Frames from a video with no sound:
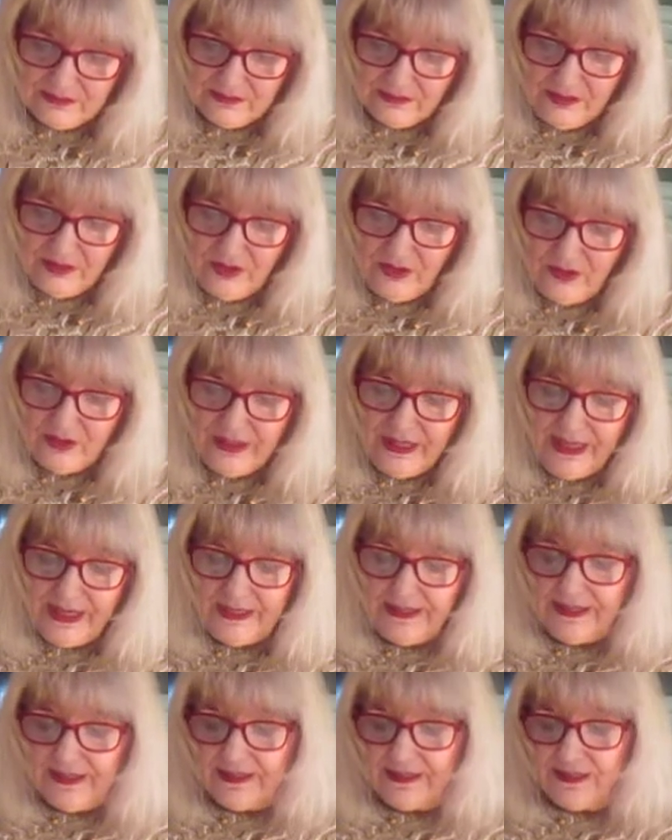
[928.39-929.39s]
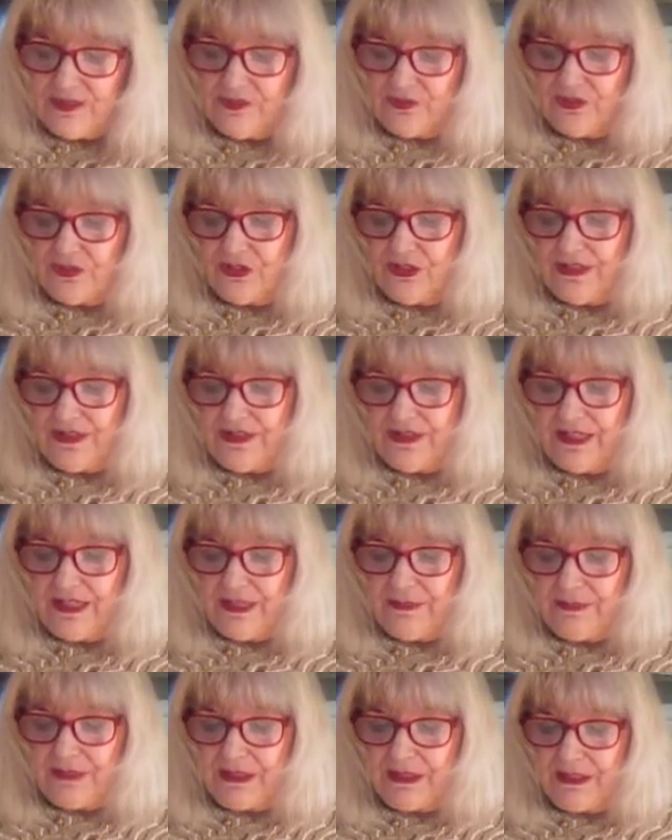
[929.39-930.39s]
Old Hannigan's voice
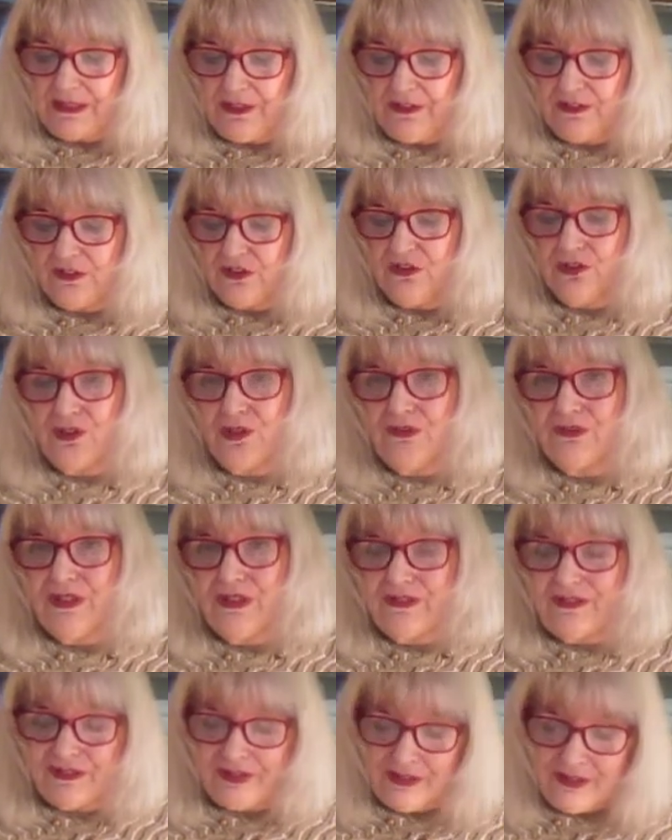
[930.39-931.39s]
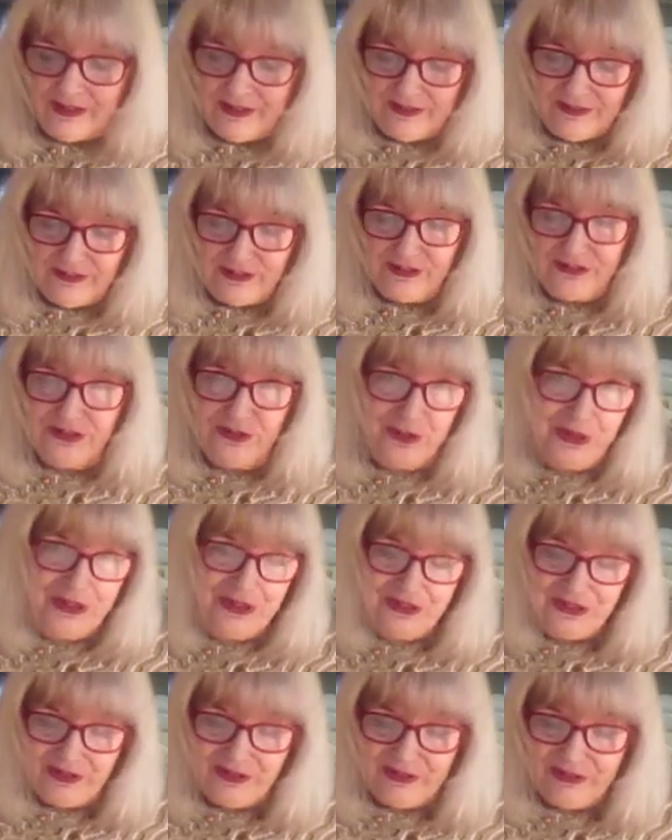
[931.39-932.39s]
came clear. The girls were outside under the
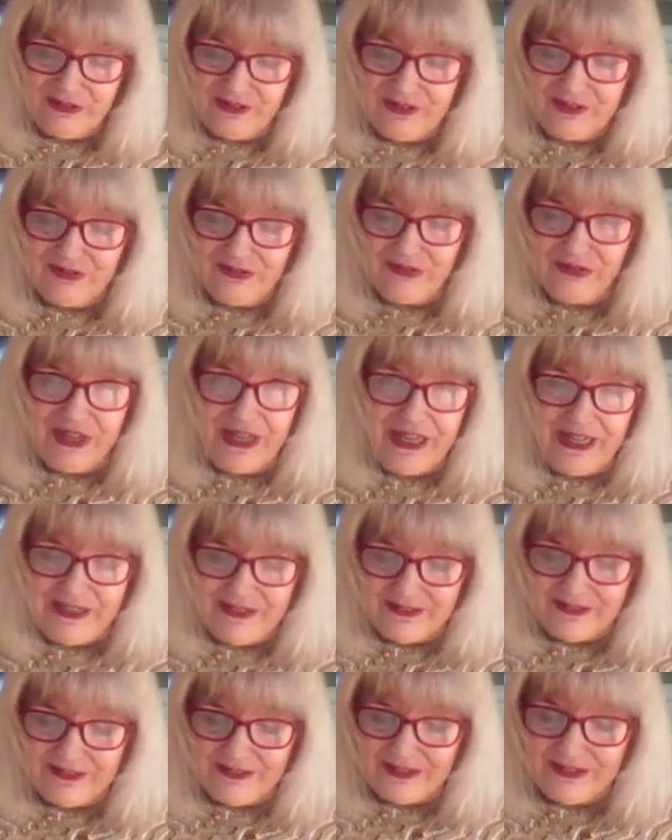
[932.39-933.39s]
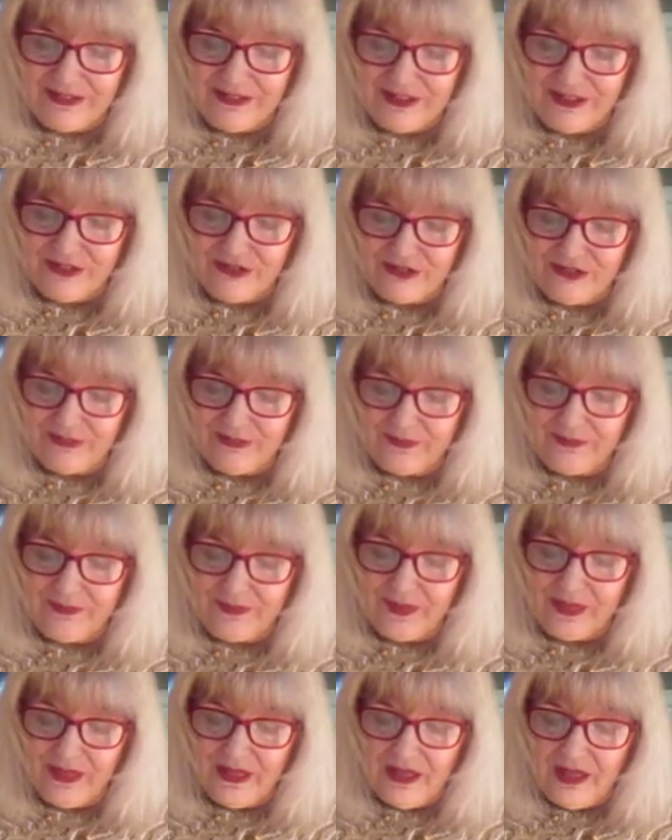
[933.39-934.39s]
window in the rain, listening to him.
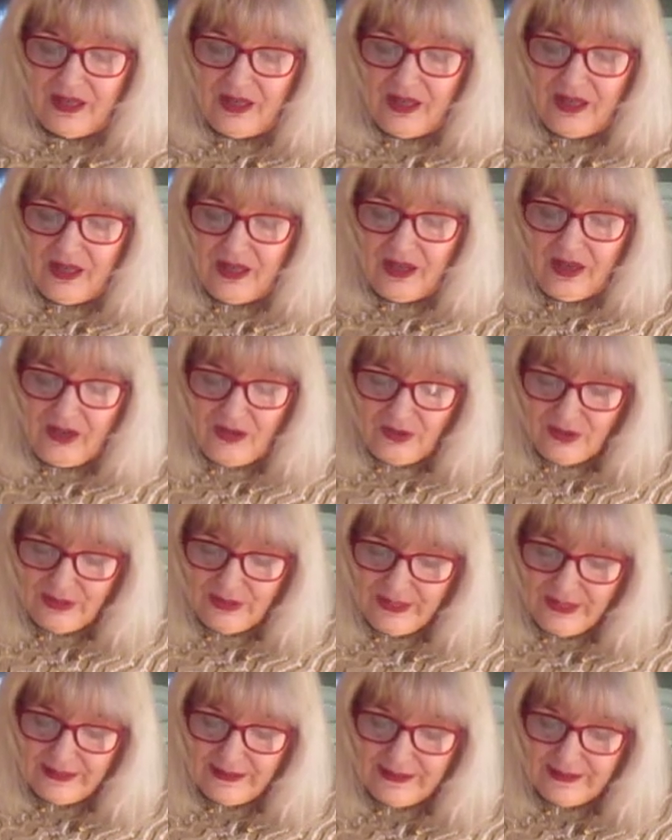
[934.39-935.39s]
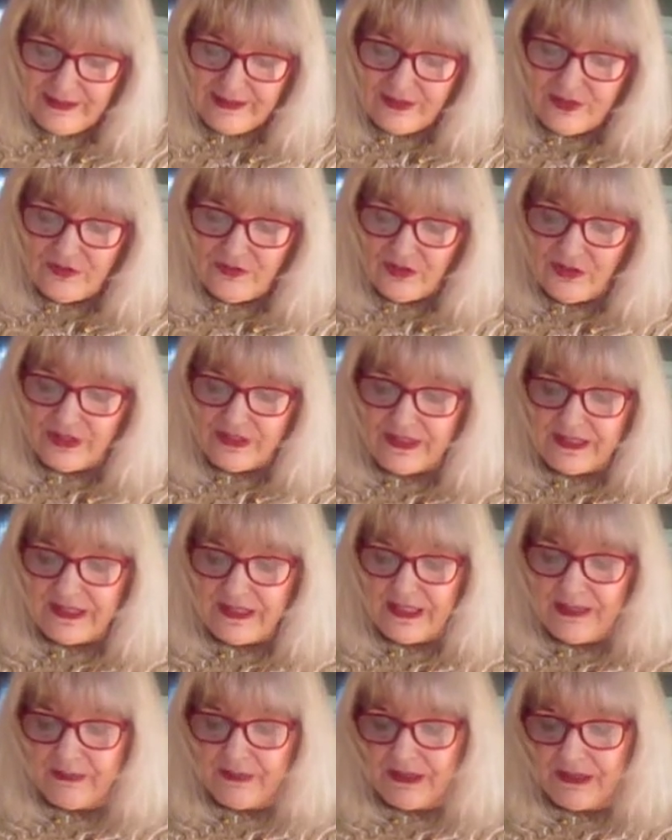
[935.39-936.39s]
Old Hannigan's voice
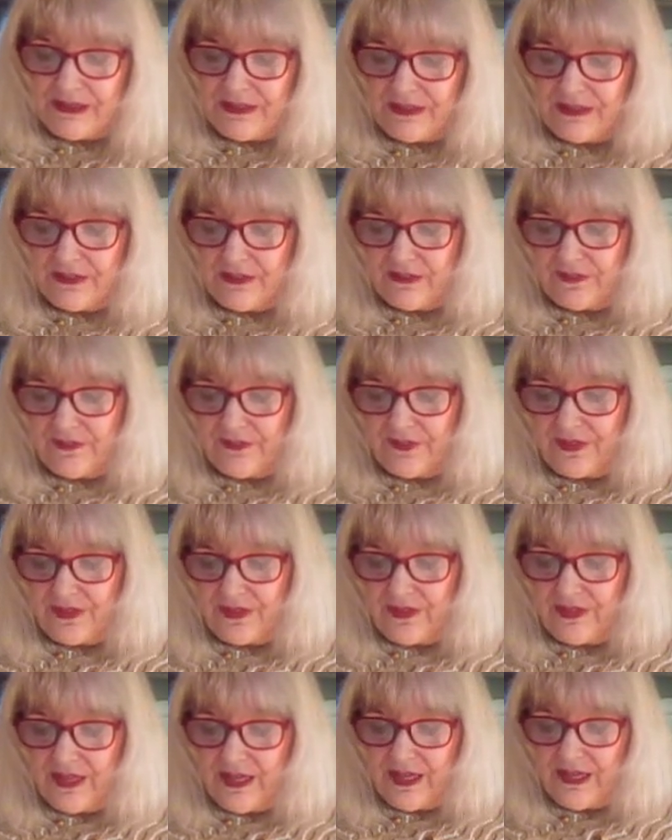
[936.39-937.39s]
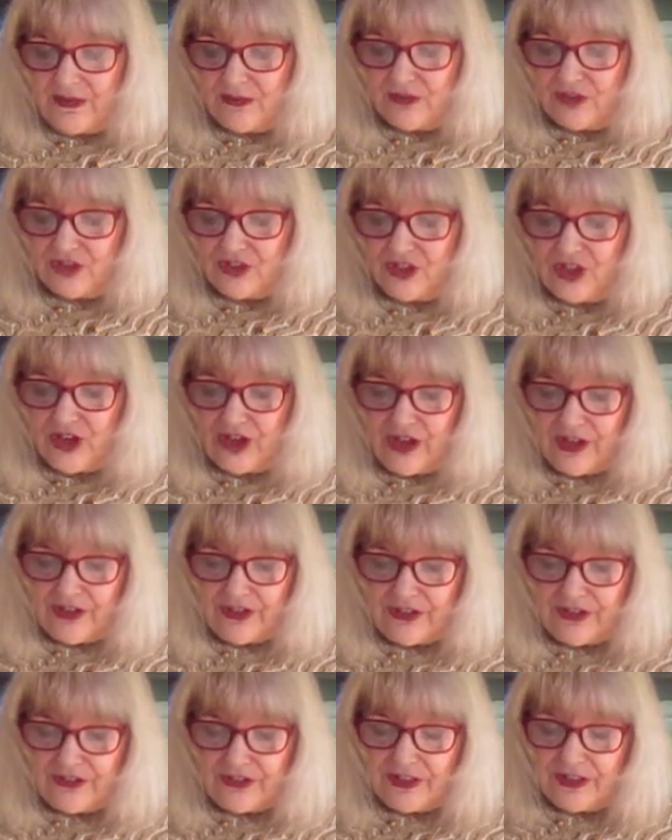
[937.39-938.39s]
came clear, now
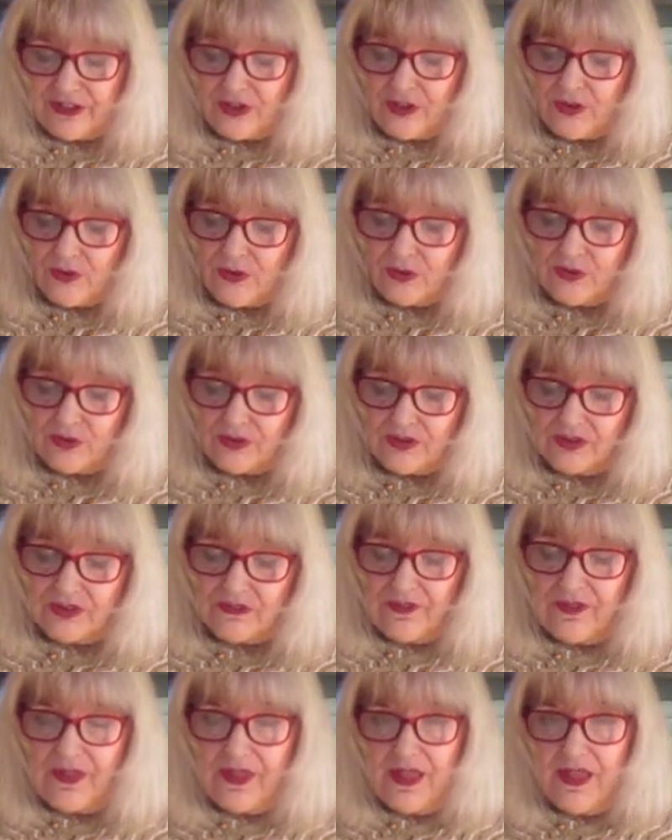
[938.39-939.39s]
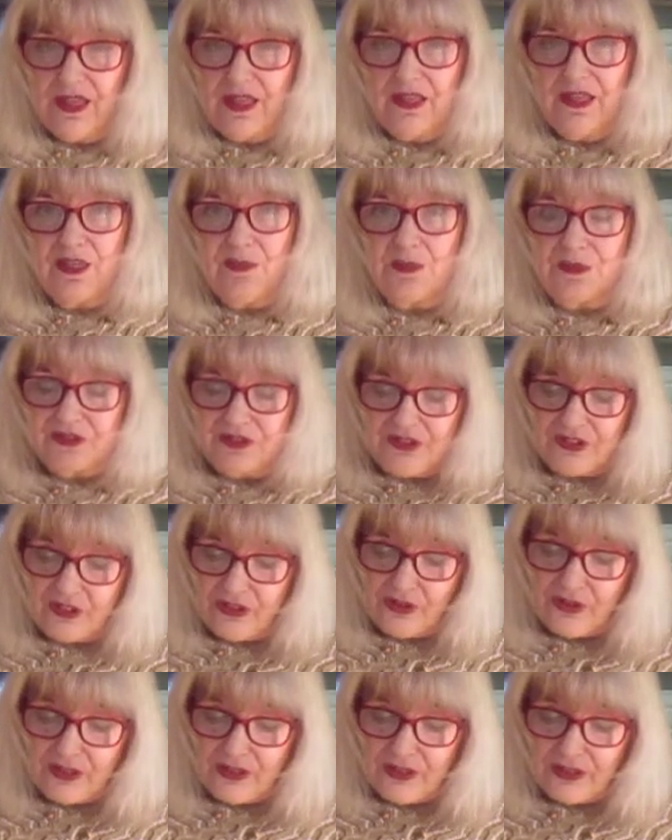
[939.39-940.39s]
tired and old. It was
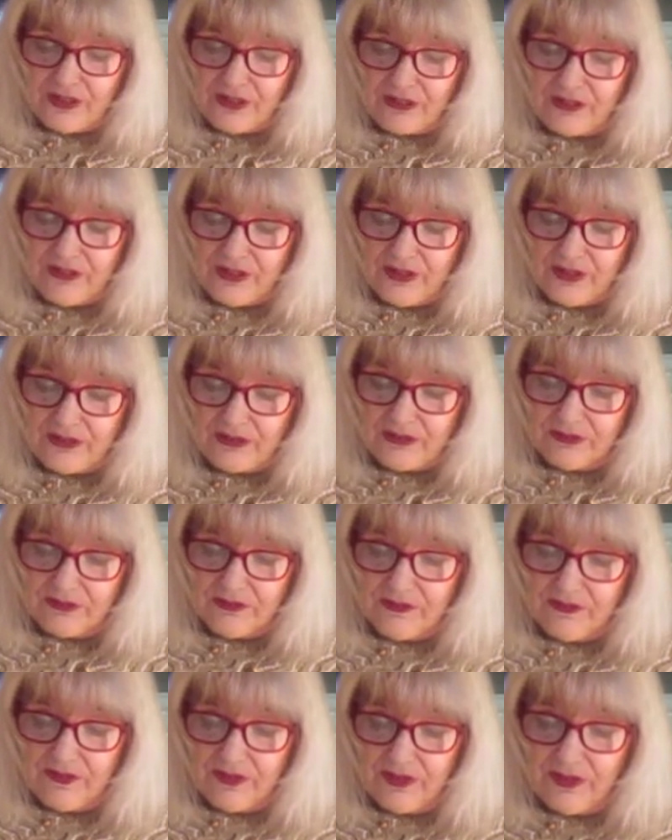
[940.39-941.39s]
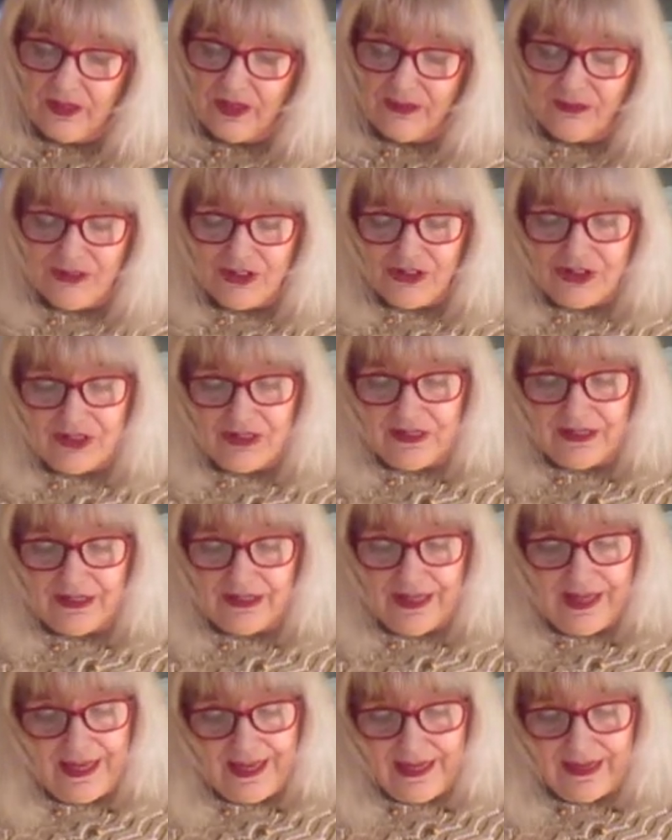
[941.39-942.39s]
so long ago. I was just a
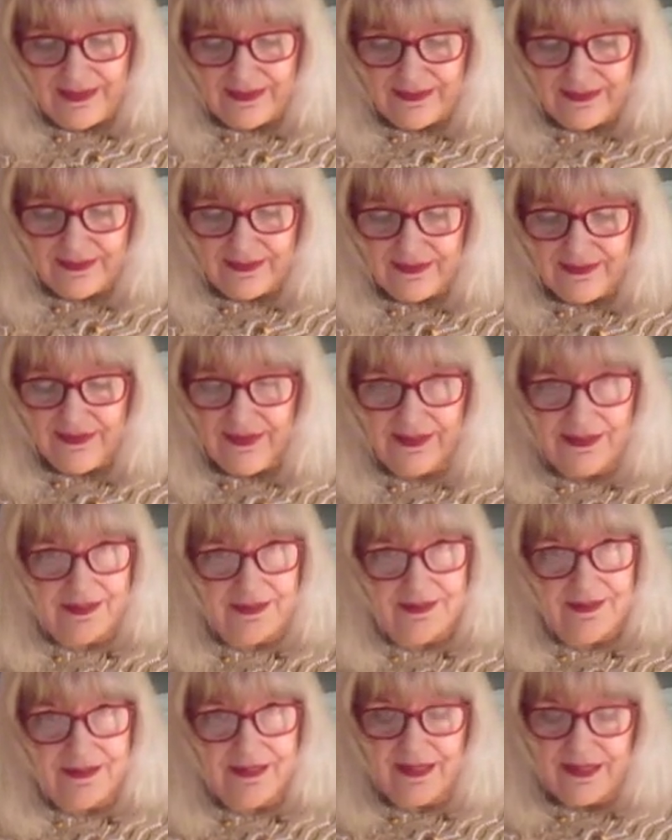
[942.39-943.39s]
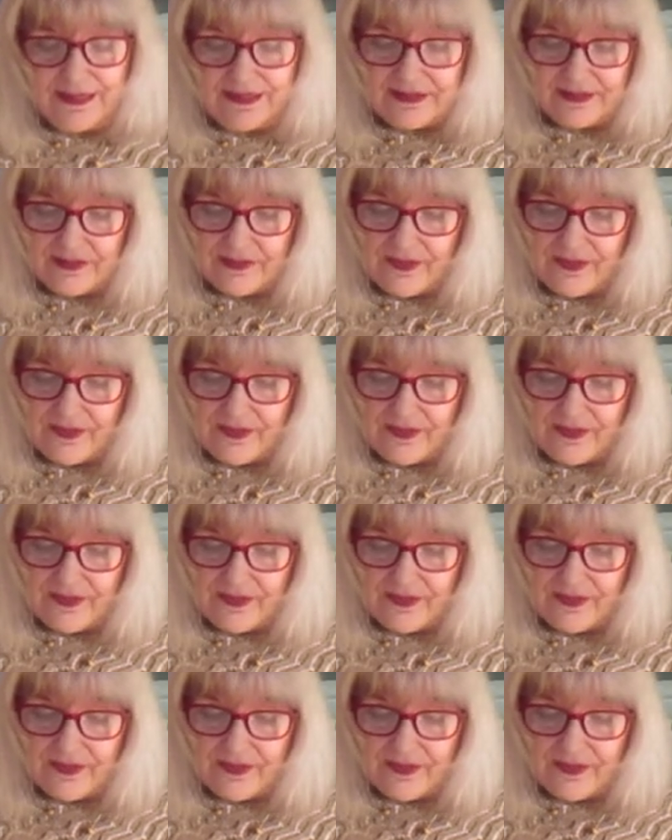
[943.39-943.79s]
lad, like I said.